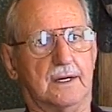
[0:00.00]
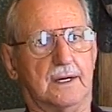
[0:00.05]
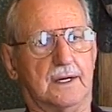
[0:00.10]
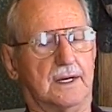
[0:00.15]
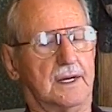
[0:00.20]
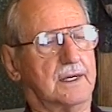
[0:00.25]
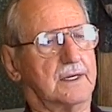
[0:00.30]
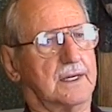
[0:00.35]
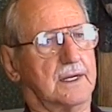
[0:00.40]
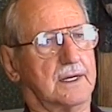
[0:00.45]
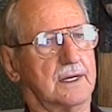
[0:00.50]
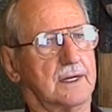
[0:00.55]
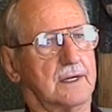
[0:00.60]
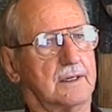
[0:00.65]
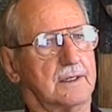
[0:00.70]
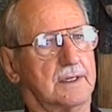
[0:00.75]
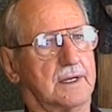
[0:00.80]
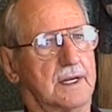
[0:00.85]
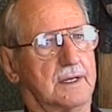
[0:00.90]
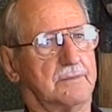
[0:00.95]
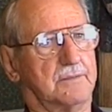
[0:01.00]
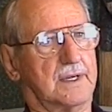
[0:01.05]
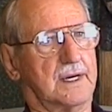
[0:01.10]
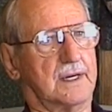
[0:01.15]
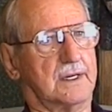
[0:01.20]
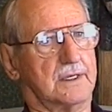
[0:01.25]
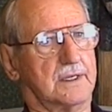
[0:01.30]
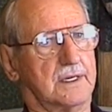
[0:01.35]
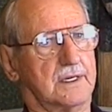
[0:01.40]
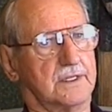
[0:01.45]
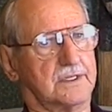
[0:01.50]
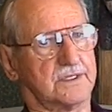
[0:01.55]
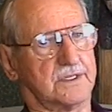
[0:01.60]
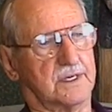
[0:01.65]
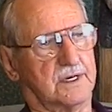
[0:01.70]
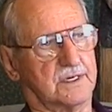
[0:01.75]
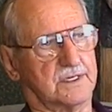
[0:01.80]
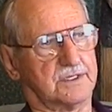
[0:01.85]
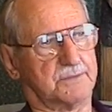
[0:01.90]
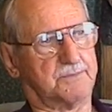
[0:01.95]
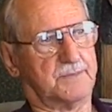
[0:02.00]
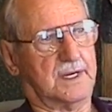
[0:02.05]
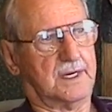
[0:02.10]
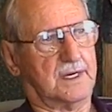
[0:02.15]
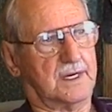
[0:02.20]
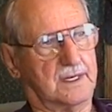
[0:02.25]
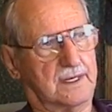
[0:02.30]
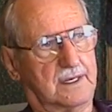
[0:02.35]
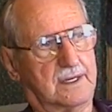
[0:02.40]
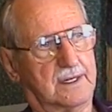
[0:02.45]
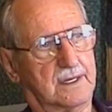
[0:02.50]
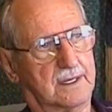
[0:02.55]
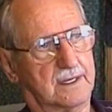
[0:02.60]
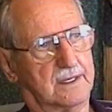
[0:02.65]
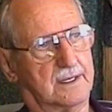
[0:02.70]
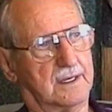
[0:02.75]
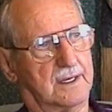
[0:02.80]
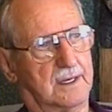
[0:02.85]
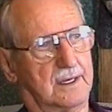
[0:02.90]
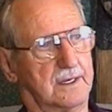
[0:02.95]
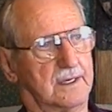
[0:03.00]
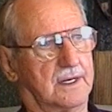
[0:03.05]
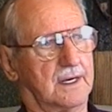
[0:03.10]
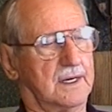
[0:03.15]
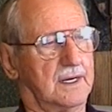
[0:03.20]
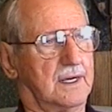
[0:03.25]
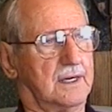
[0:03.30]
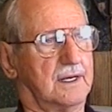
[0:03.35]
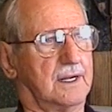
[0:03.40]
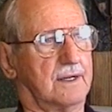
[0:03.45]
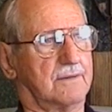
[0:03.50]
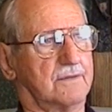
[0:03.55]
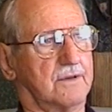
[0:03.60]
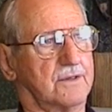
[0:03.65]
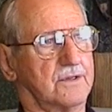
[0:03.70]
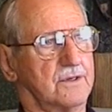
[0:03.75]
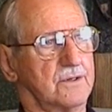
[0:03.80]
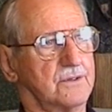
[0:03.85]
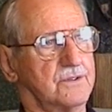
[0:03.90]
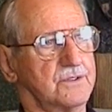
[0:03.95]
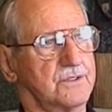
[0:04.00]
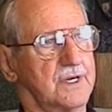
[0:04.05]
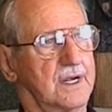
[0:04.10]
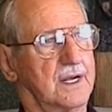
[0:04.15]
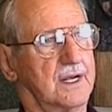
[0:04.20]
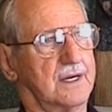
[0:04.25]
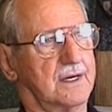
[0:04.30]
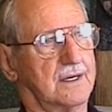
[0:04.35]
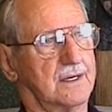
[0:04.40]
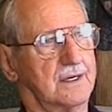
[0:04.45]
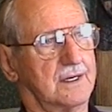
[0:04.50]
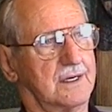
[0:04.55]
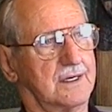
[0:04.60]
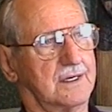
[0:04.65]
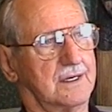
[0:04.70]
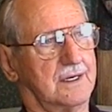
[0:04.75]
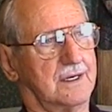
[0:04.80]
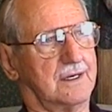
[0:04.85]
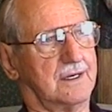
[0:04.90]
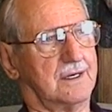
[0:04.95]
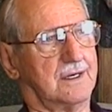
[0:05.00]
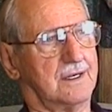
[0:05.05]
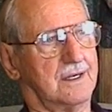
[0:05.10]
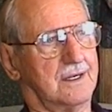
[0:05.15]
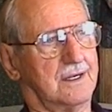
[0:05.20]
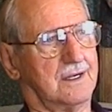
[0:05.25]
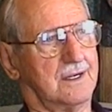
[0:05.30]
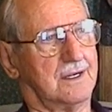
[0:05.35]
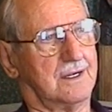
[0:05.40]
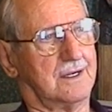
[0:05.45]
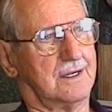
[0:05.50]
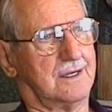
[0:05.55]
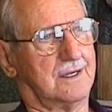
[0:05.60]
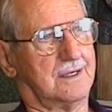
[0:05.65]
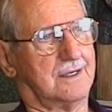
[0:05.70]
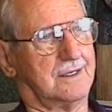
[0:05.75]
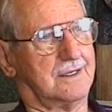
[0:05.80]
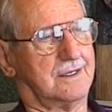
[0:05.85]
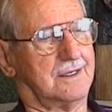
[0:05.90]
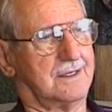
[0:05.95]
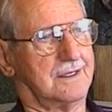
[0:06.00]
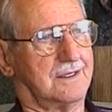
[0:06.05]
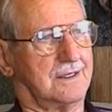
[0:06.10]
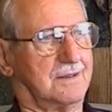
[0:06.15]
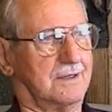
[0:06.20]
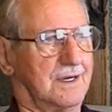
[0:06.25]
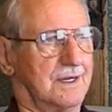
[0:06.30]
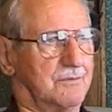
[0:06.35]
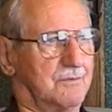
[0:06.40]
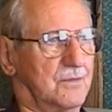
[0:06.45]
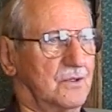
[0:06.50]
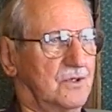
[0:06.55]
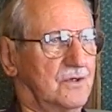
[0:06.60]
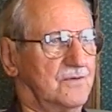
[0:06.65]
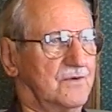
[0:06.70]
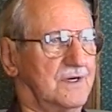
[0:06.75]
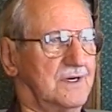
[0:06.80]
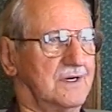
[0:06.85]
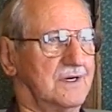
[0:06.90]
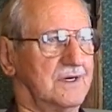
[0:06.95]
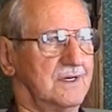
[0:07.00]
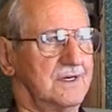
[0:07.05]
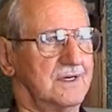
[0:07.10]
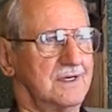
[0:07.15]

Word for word: and they'd get it on that mountain and start spinning. And then they'd have to throw sand on it and it'd get mm-hmm. moving.